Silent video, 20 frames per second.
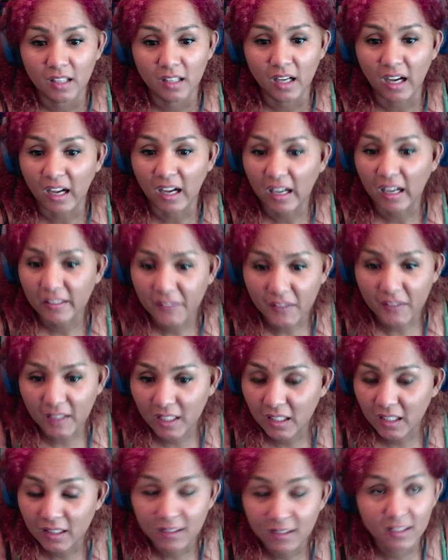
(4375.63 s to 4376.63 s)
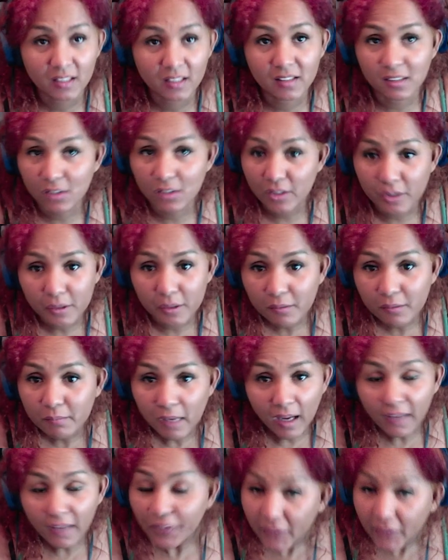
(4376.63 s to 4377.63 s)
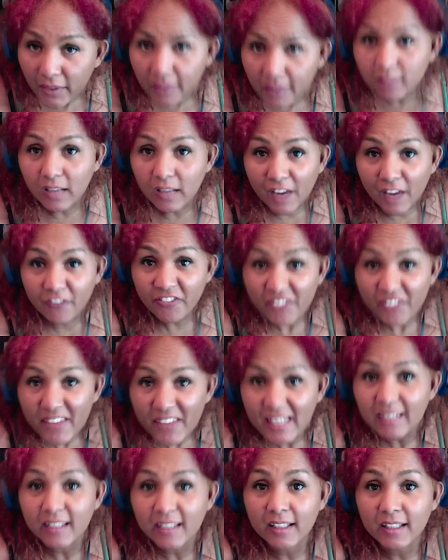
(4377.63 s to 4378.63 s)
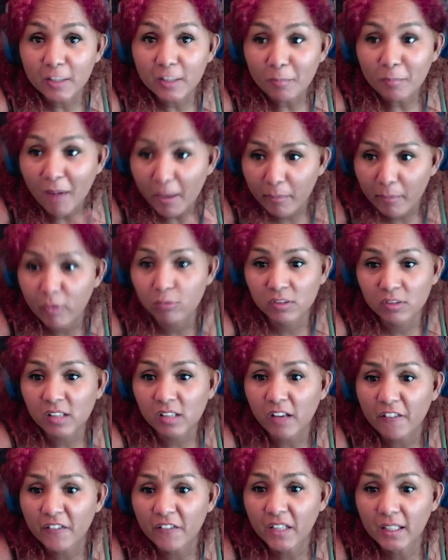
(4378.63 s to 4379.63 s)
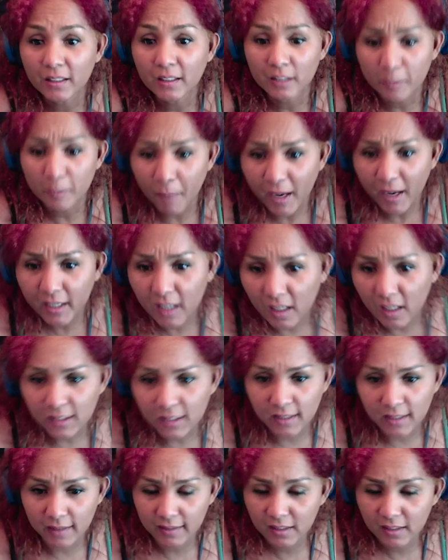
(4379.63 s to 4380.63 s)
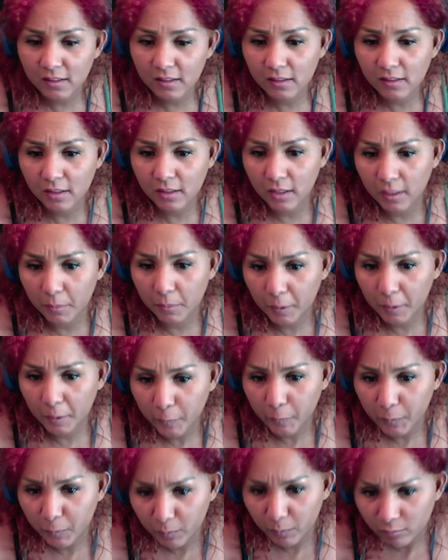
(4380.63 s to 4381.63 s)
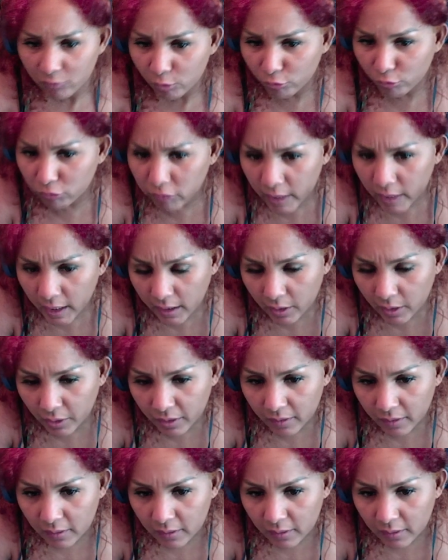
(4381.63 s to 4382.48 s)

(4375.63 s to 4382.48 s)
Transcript: I think this is good. I feel it in my bones. I feel it in my gut that this is gonna be really good.